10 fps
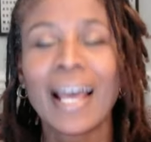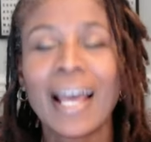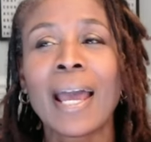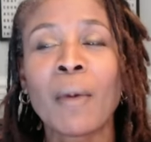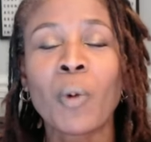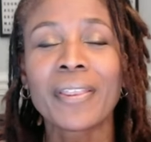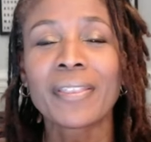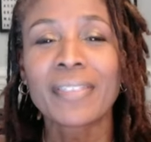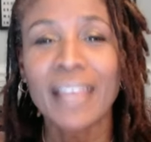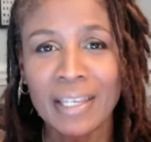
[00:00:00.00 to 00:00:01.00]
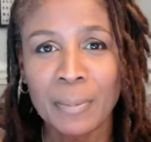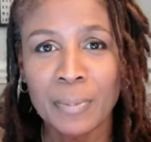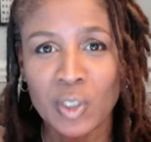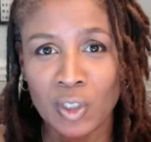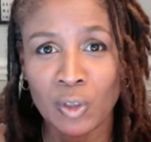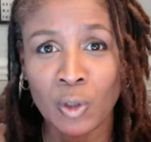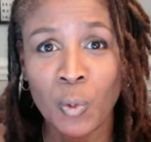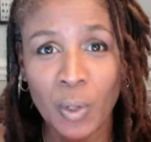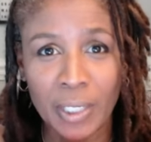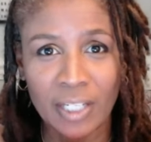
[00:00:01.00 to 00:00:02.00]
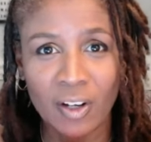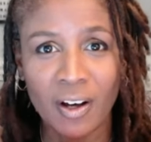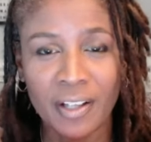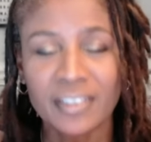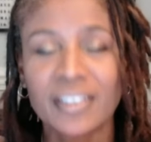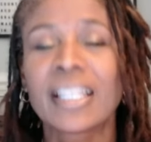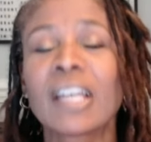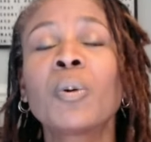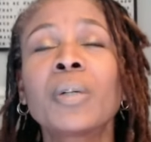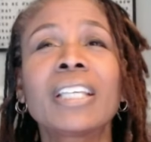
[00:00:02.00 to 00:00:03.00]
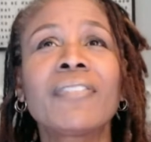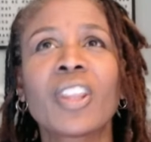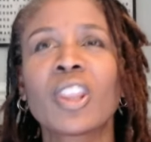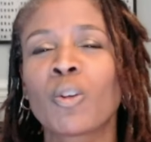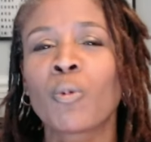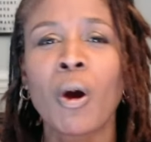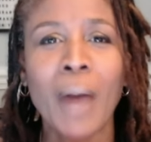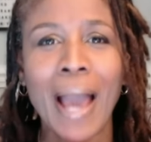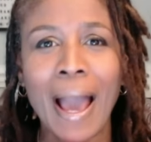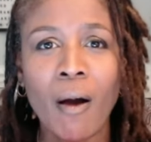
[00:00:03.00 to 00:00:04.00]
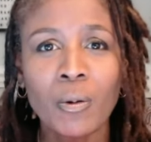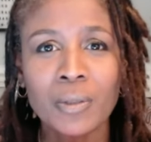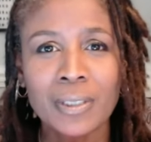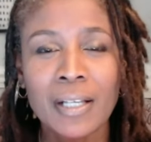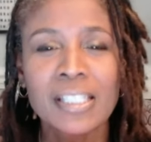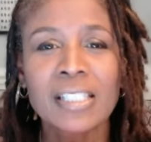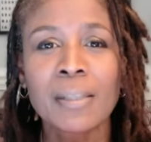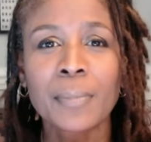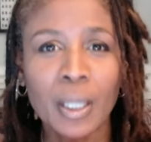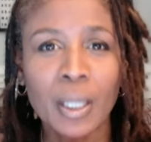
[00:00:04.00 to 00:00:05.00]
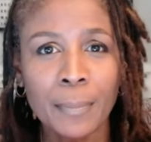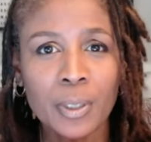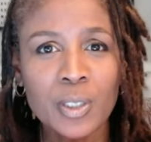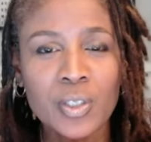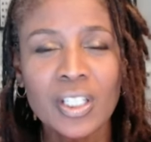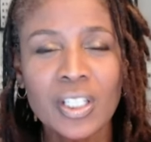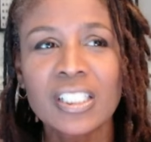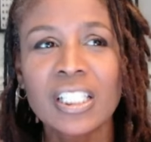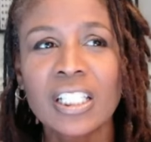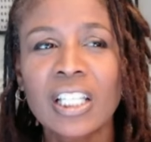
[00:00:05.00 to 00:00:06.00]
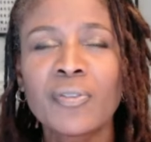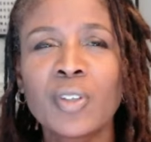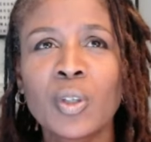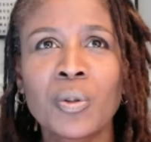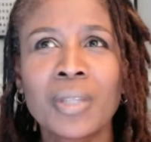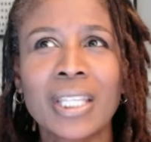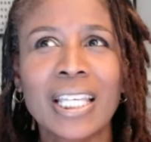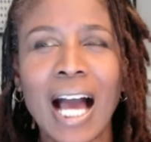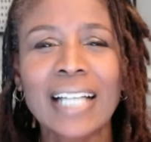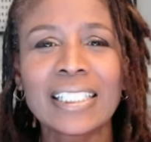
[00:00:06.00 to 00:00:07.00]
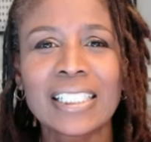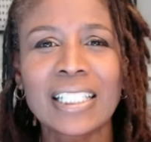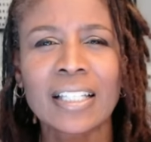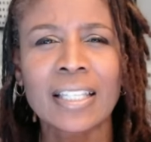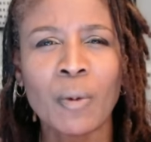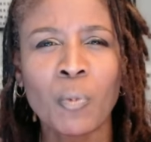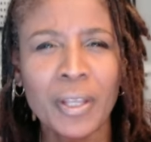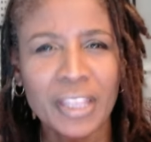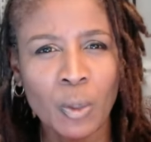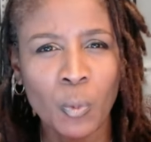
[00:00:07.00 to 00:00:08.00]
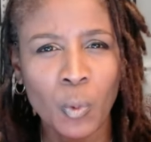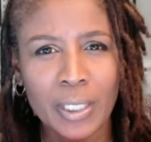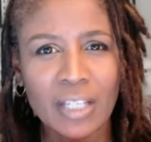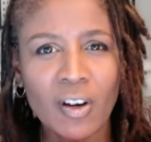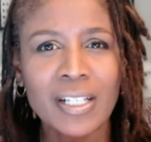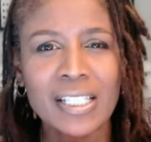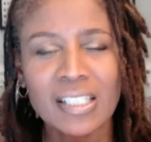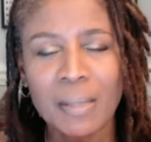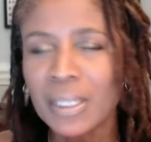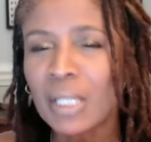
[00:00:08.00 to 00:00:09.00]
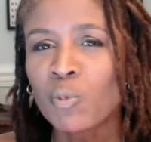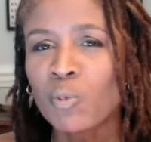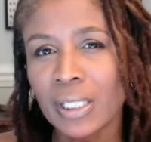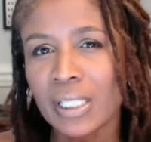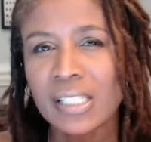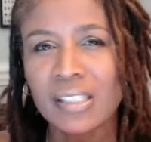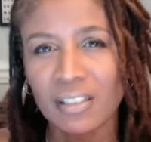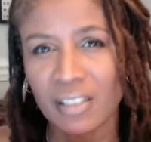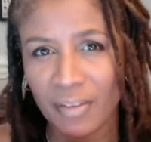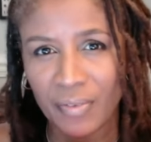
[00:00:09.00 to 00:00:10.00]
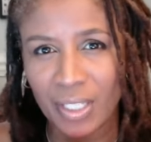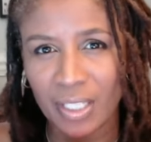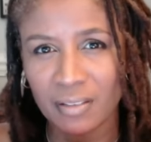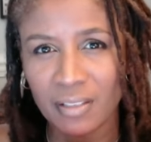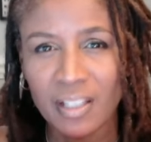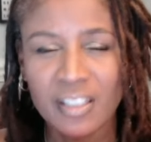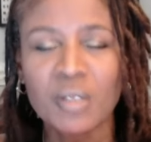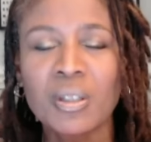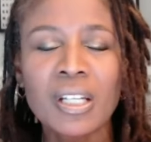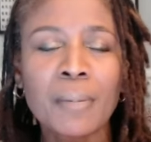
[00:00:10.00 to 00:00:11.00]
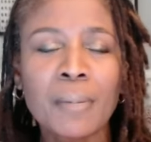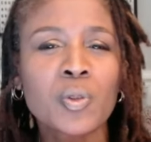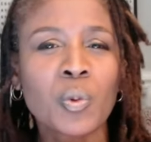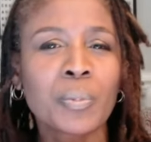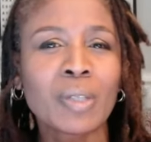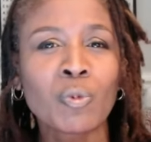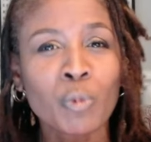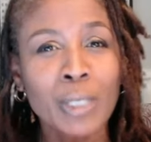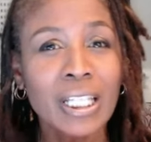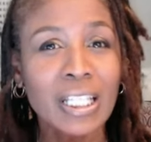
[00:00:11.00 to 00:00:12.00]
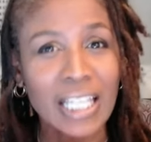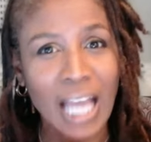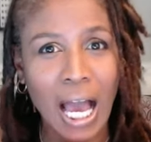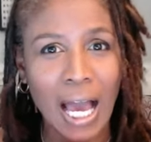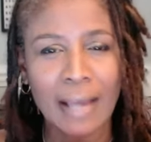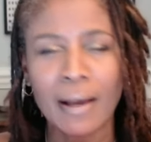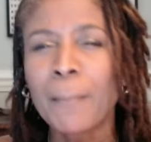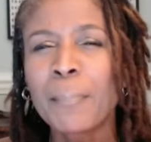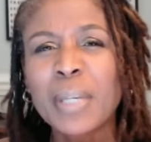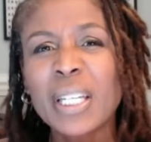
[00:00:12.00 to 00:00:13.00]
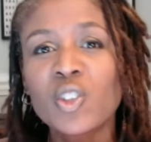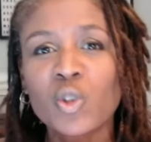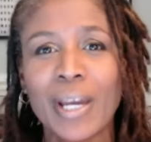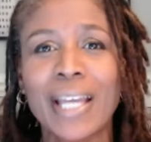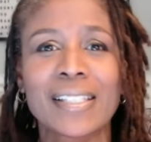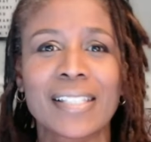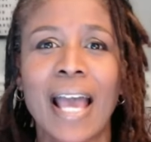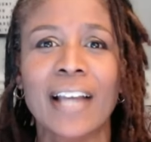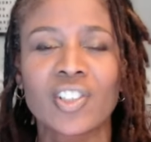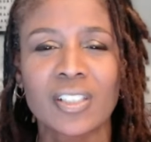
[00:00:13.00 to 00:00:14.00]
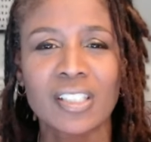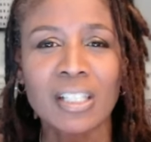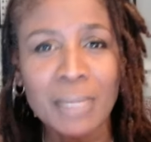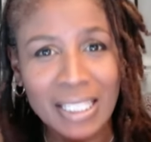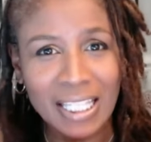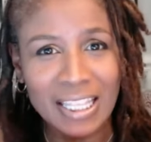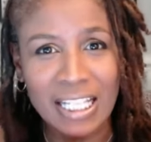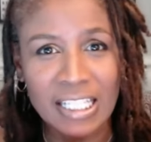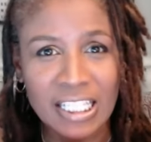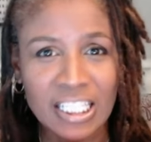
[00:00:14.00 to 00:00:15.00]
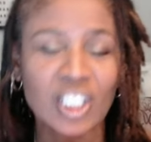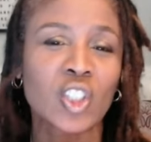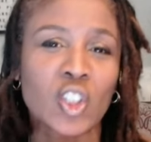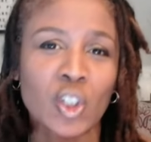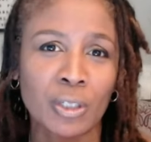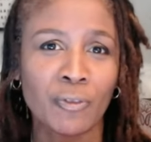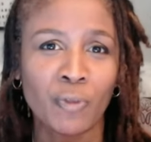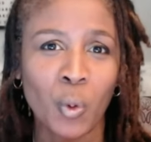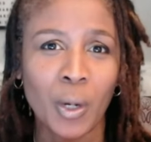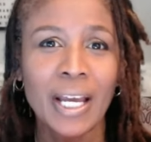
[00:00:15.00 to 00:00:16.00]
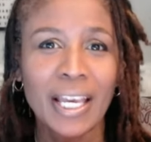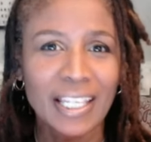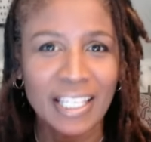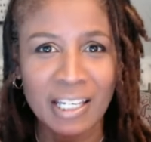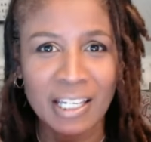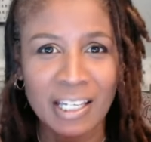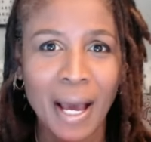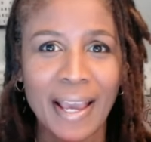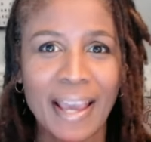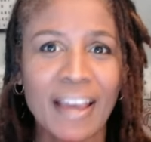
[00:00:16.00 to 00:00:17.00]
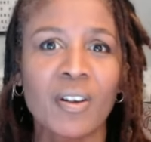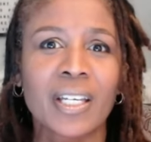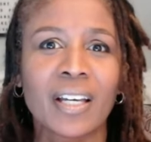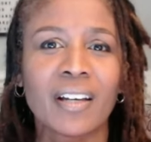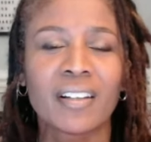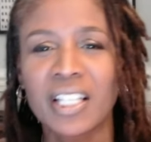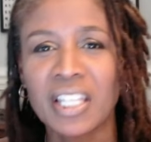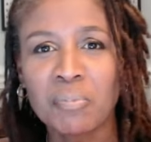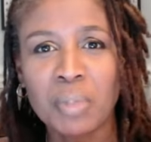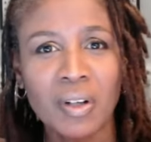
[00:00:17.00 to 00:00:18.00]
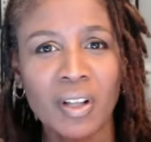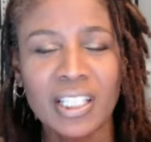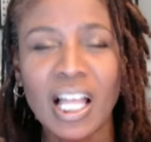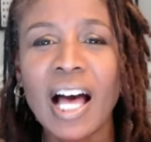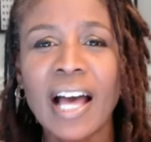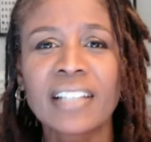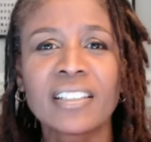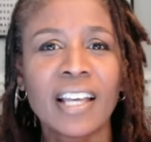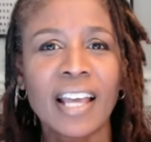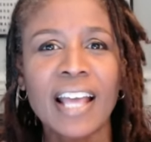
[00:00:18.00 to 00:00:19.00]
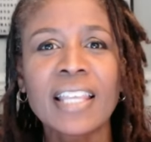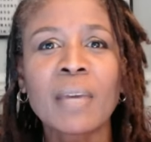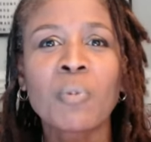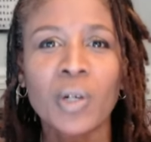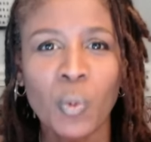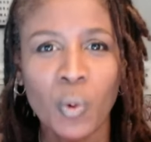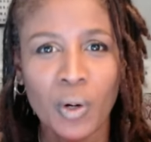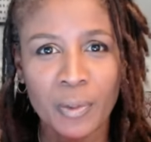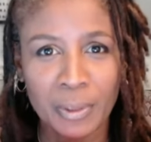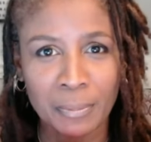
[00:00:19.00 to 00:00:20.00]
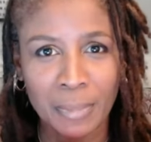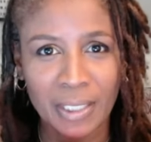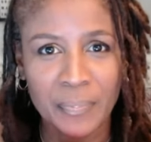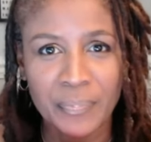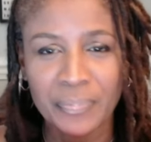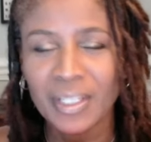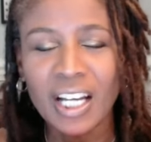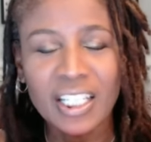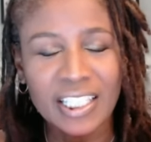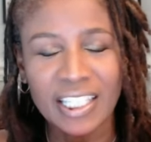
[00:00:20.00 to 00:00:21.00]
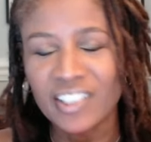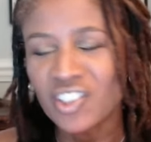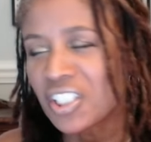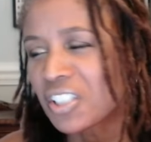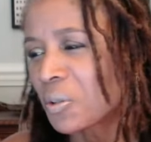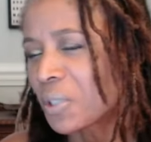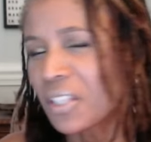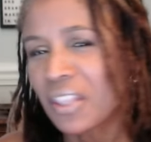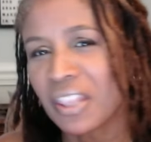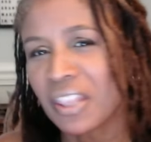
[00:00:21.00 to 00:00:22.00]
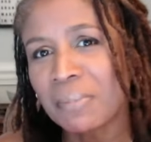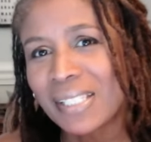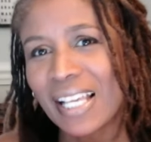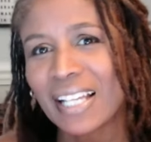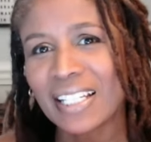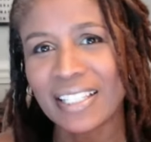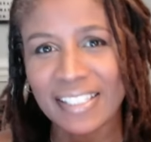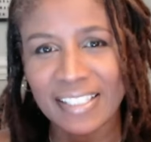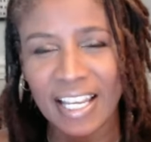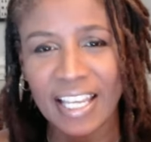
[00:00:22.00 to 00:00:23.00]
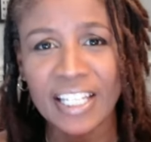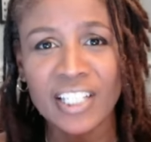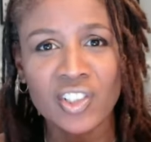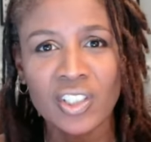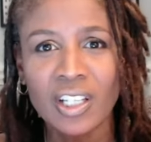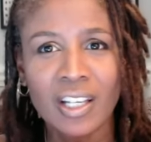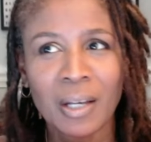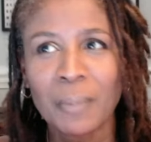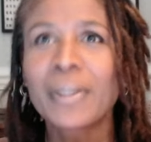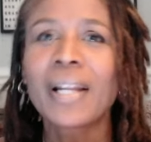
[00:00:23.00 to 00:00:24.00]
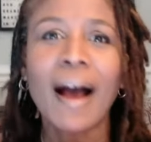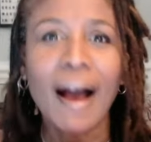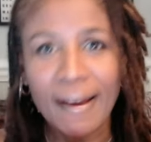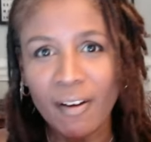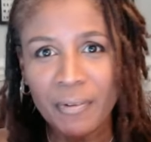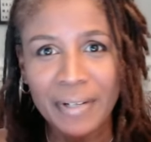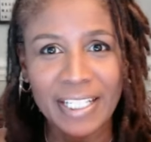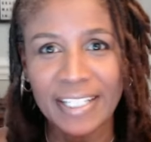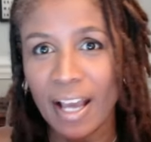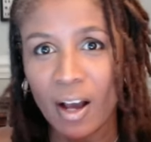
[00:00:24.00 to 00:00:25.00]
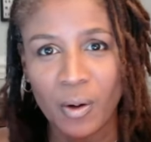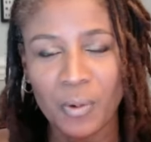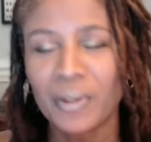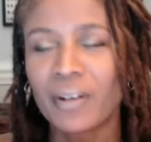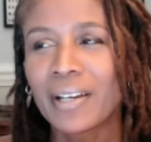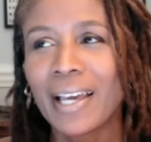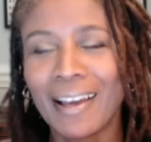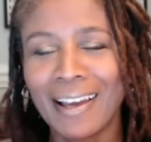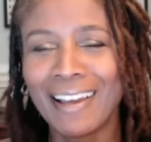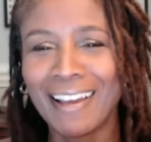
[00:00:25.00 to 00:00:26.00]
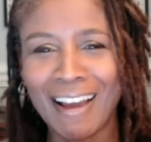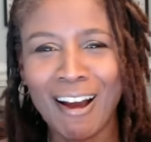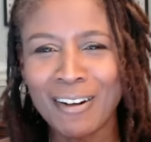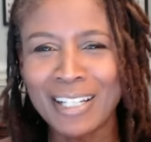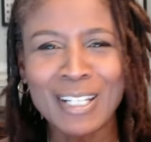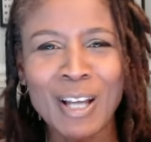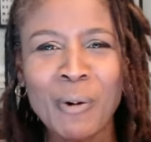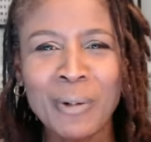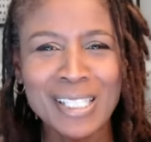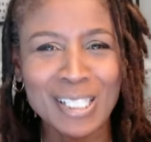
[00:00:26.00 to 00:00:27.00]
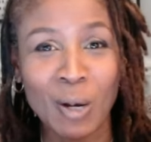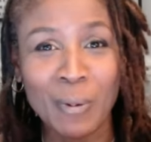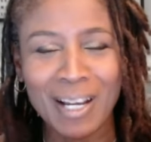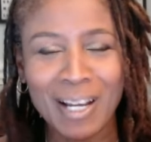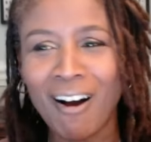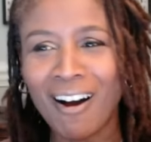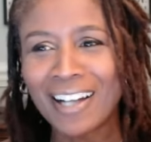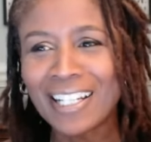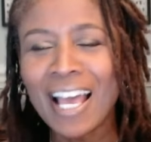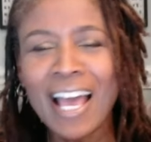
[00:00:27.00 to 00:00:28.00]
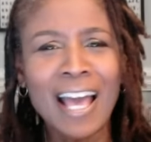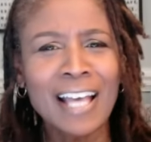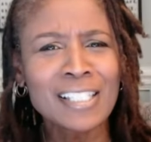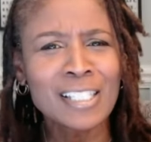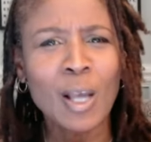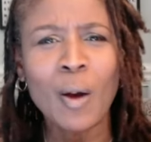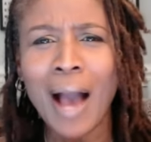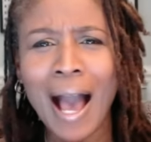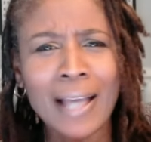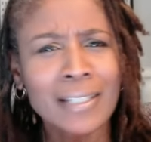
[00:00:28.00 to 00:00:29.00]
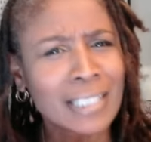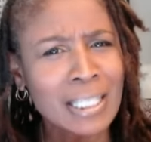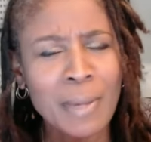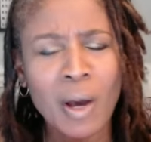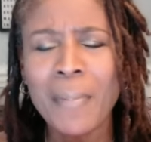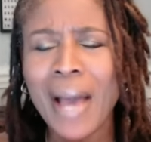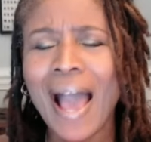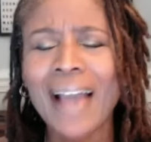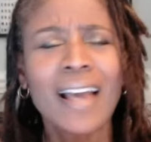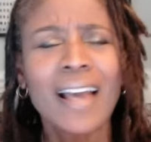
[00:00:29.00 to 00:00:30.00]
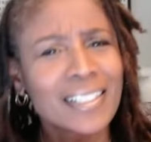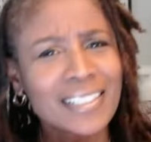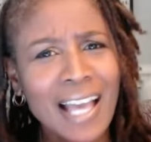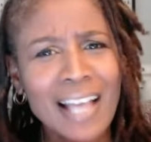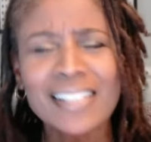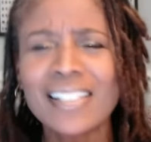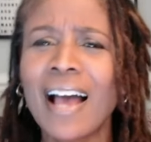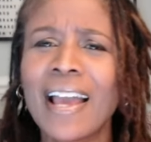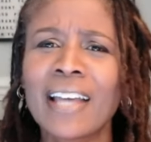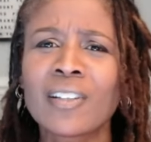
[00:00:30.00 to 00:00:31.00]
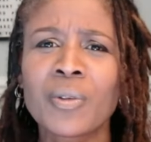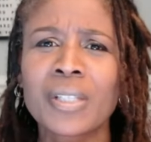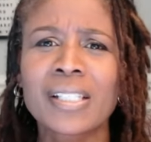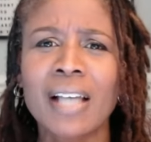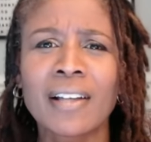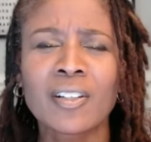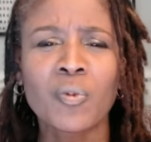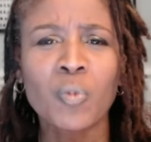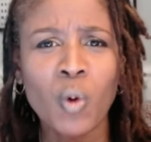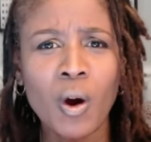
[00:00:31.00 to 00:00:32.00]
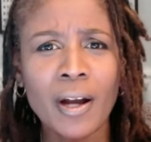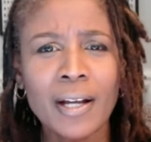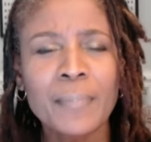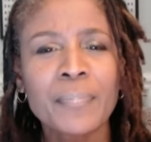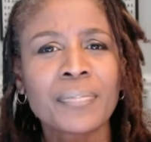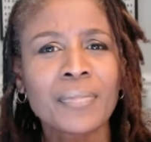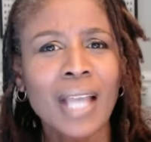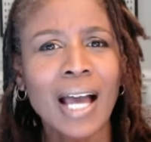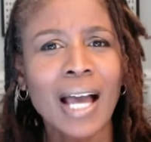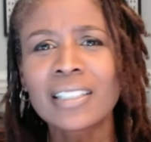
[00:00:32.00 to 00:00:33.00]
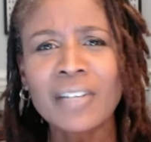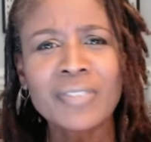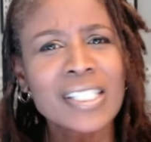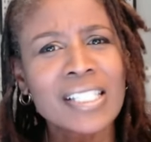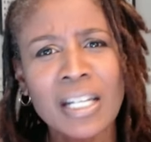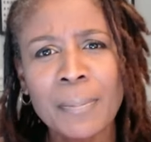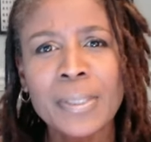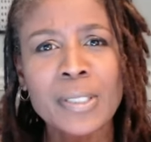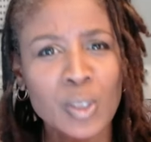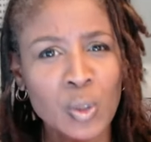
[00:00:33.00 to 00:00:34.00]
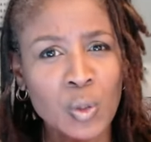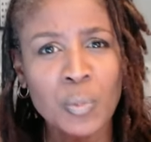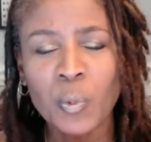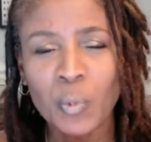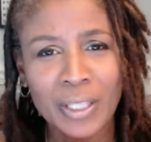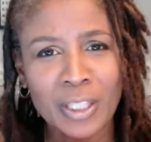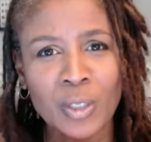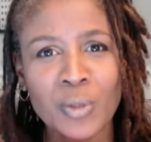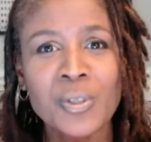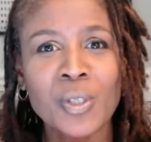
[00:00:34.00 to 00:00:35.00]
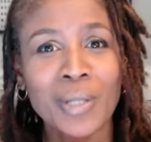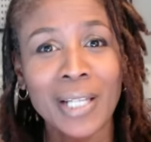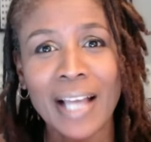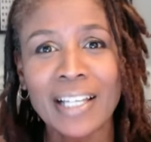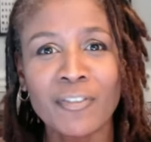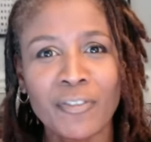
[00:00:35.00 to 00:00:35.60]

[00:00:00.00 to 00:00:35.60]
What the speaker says: and what they in particular are working on. They'll even throw out some numbers to give you the idea that what they're working on is something really significant. So the numbers will be really high, a big transaction, something that they need an attorney for in my area. And they've been online and they want to work with me. Again, just sort of them setting the stage. But I already know, okay? I already know what's going on. And so I email back, yes, I handle this kind of work. I'd love to set up a Zoom with you so that I can